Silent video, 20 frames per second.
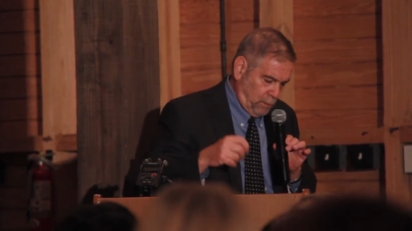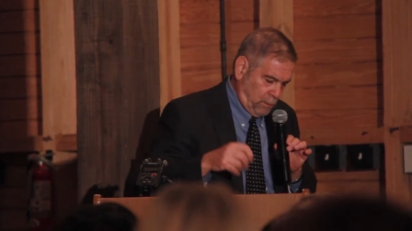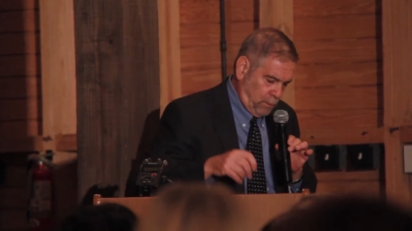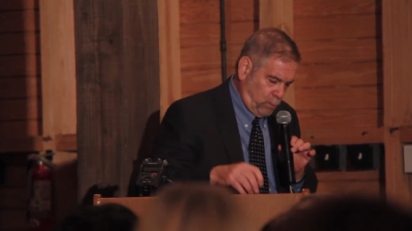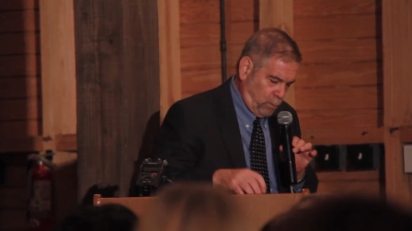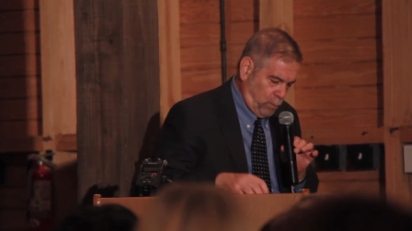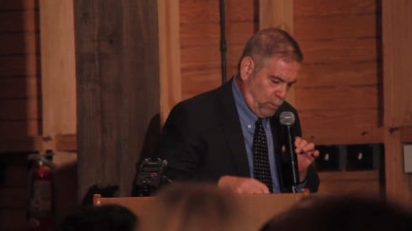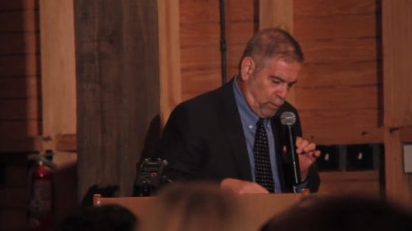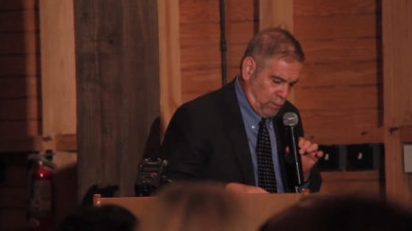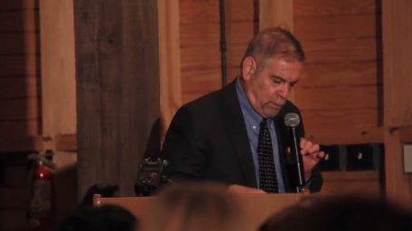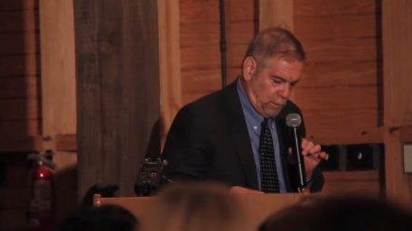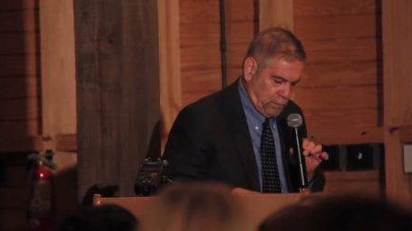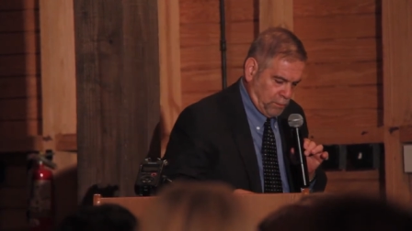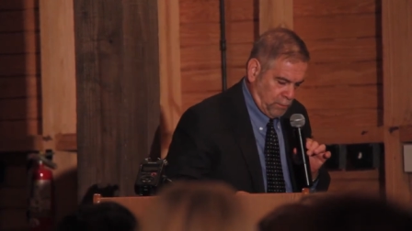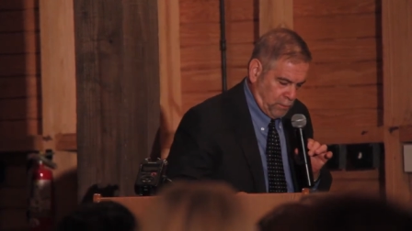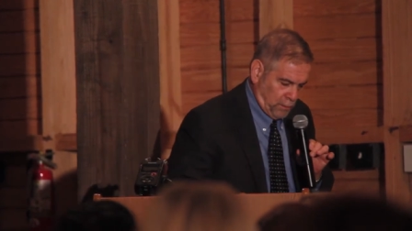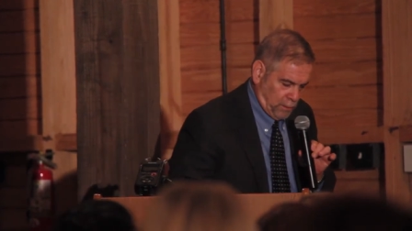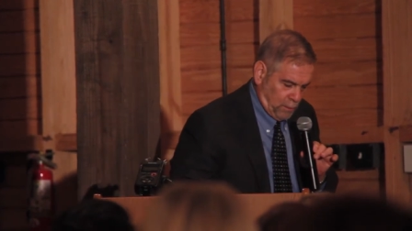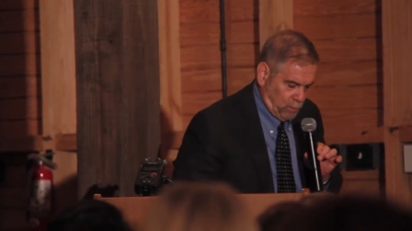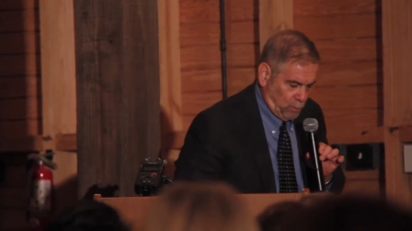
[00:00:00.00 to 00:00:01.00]
the
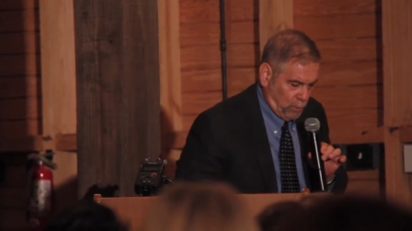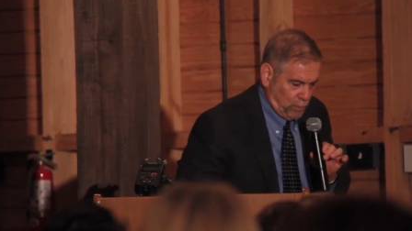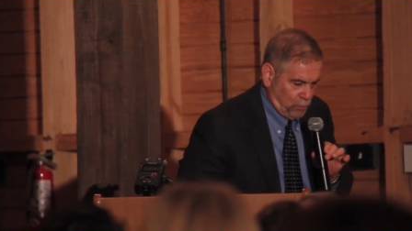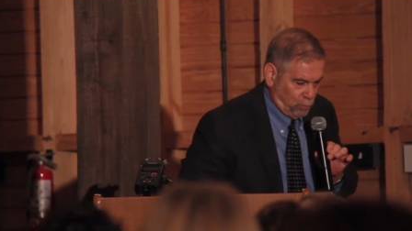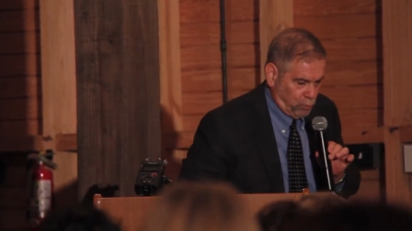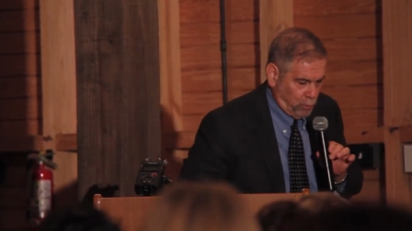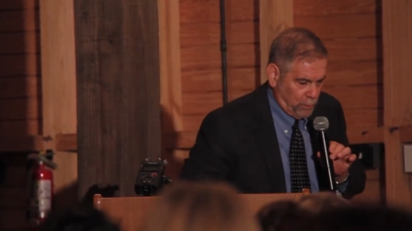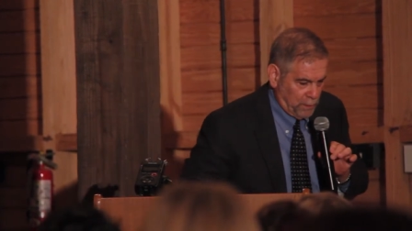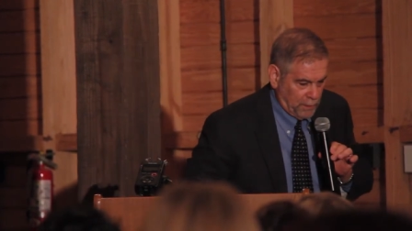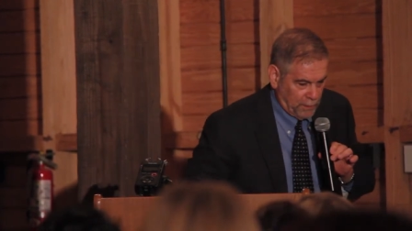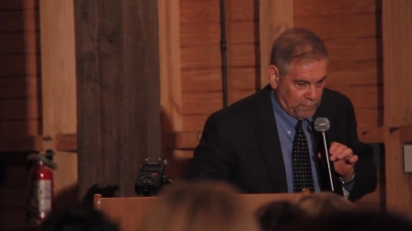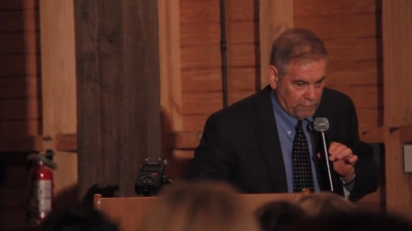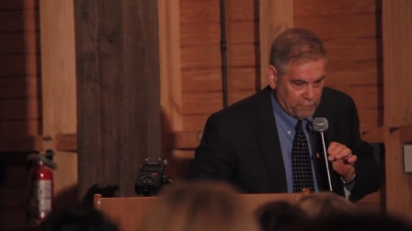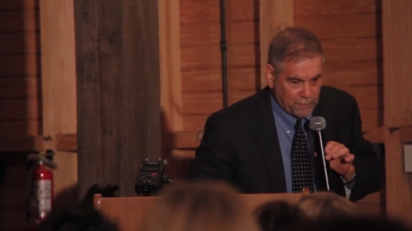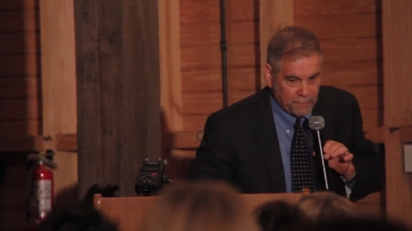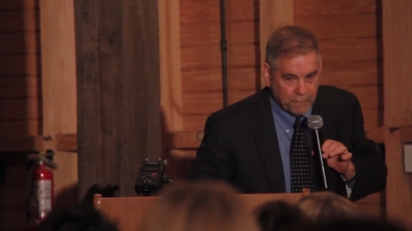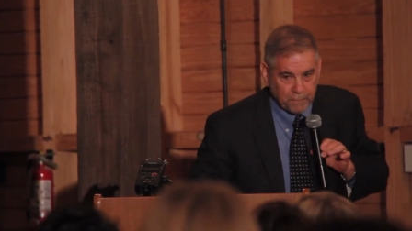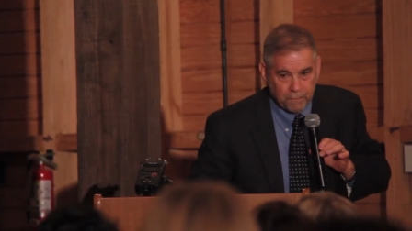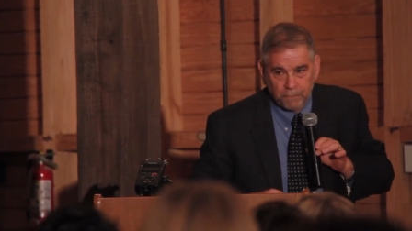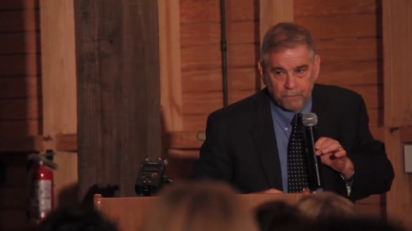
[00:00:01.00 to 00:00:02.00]
world in which we live,